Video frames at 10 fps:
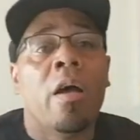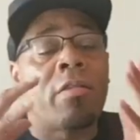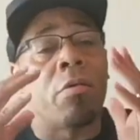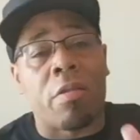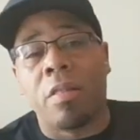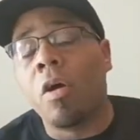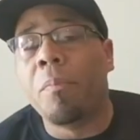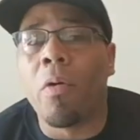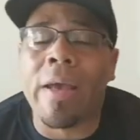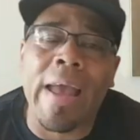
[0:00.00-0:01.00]
So this
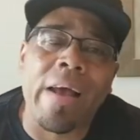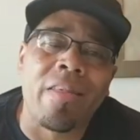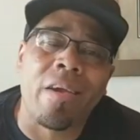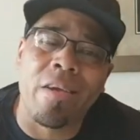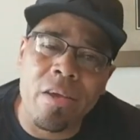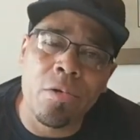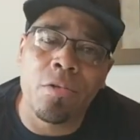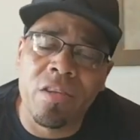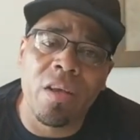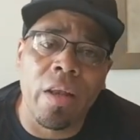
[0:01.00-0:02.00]
little boy has a
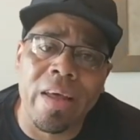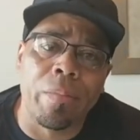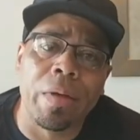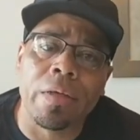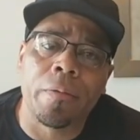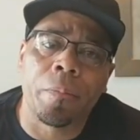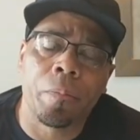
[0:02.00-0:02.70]
huge dilemma.